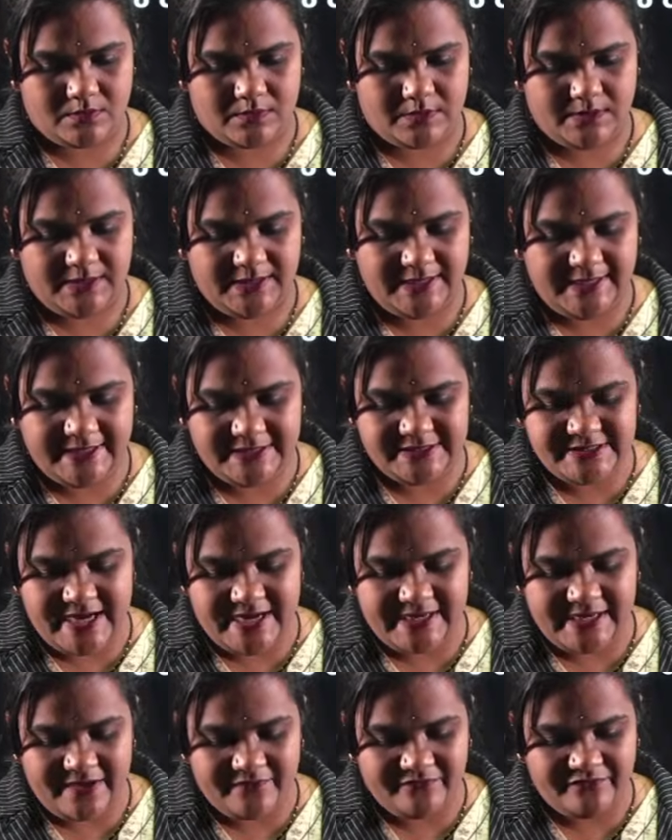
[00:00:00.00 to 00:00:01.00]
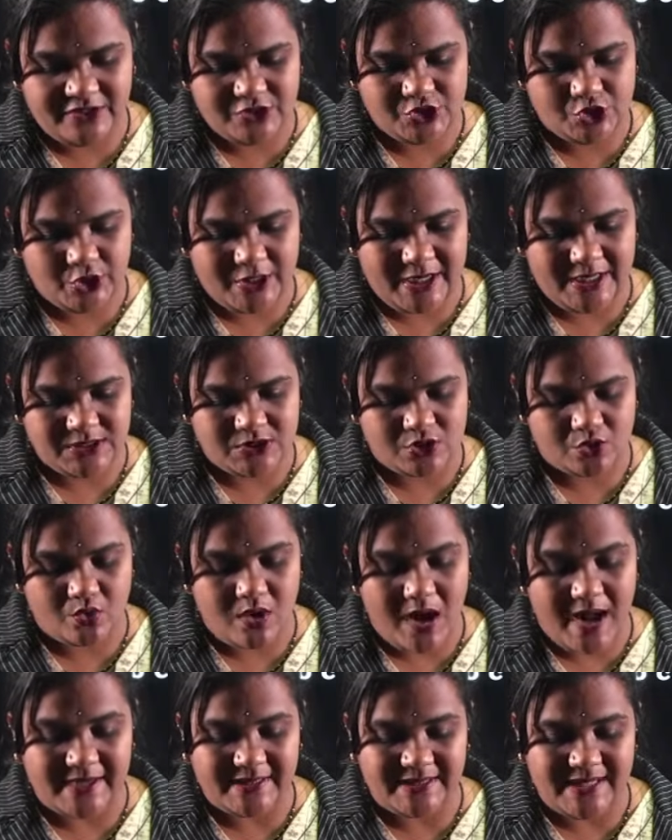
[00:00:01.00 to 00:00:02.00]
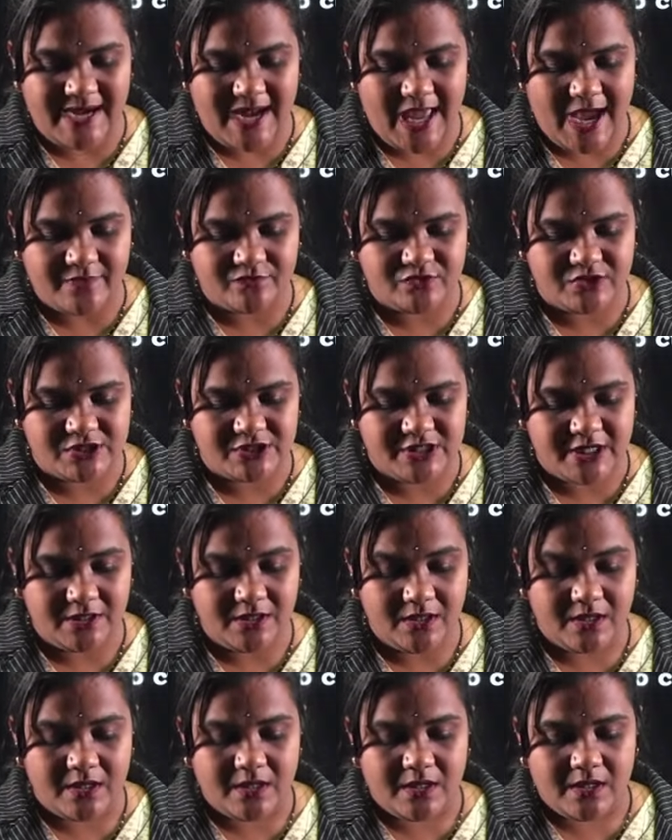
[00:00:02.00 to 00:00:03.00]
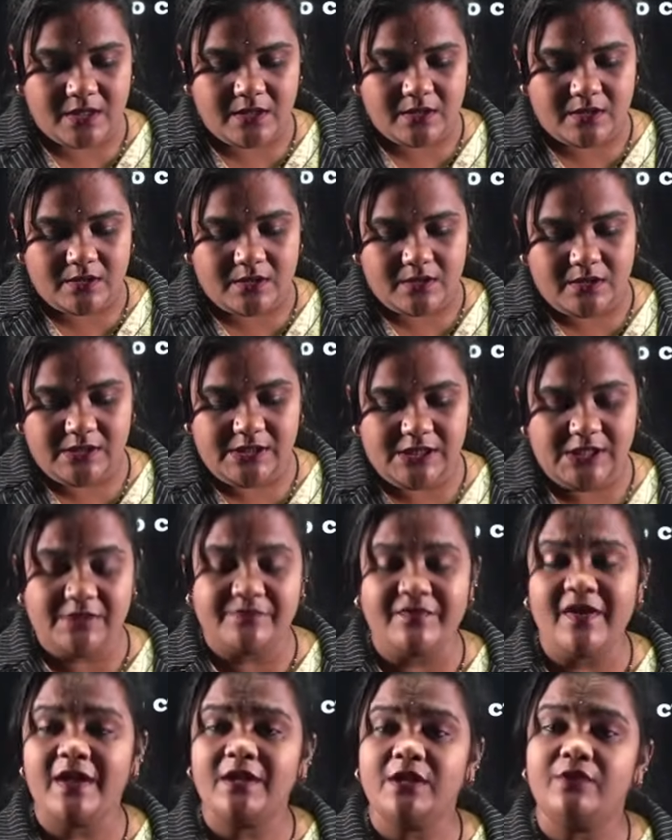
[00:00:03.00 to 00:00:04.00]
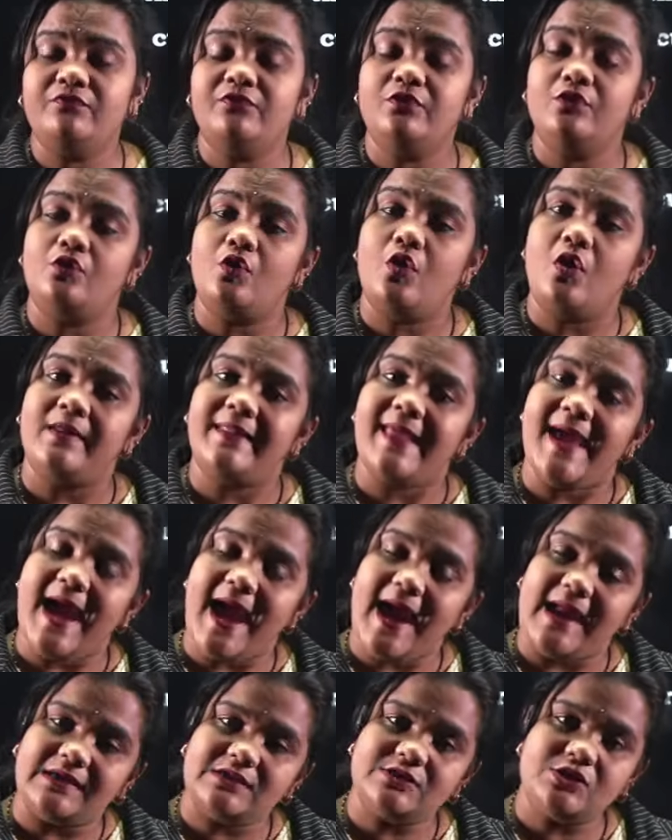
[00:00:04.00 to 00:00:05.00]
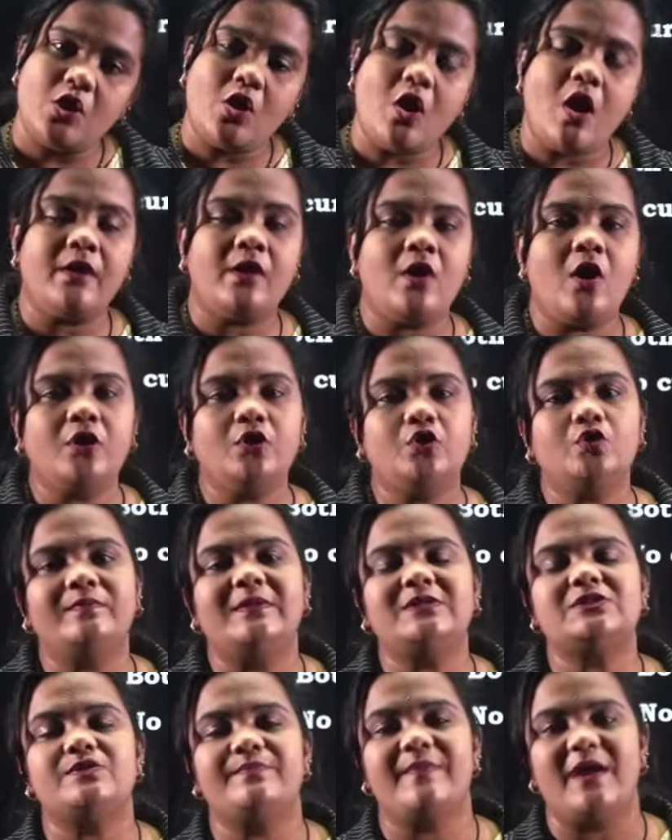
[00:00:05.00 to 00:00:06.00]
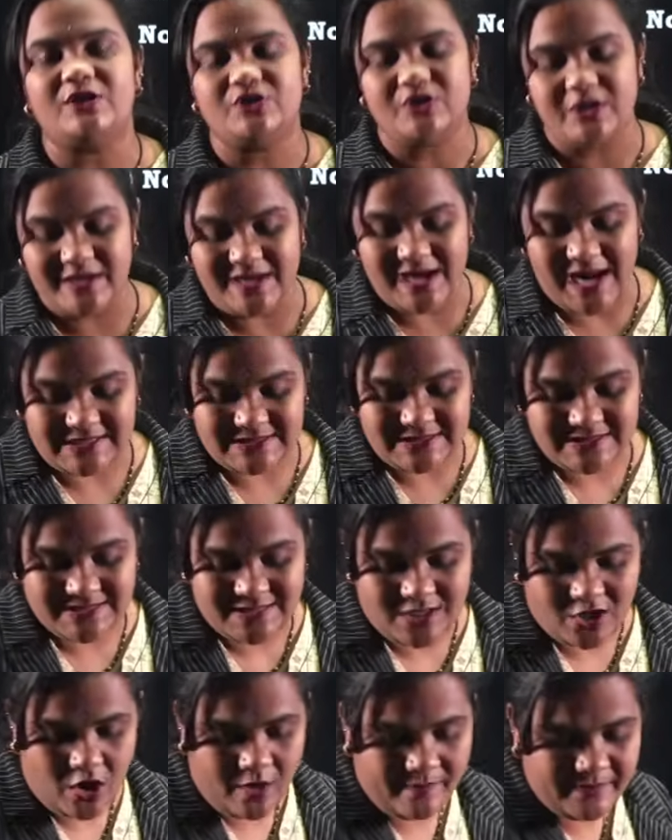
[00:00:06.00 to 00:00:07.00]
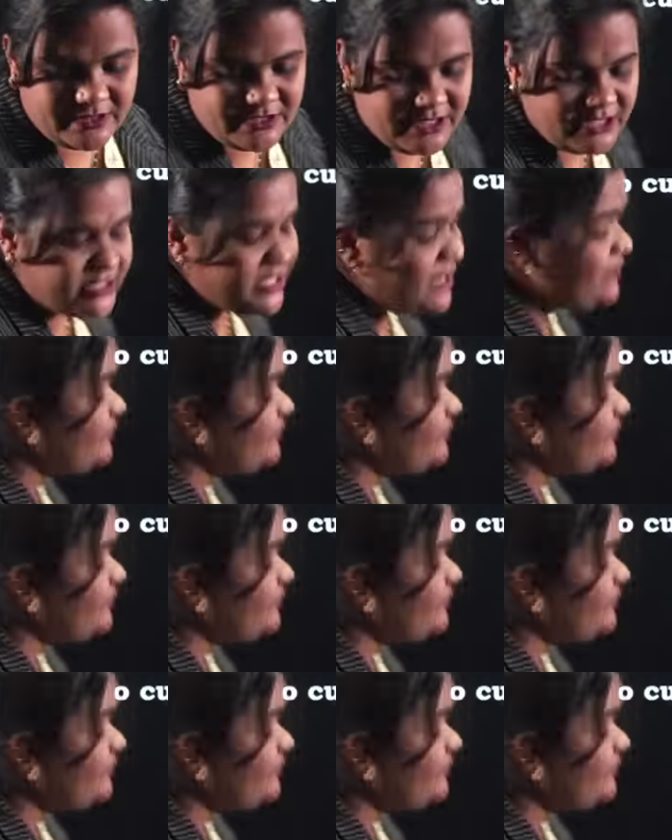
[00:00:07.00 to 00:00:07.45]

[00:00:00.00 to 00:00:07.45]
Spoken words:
Each and every students who are in the live session, even if you know the answer or not, you must mention your answer in the comment section.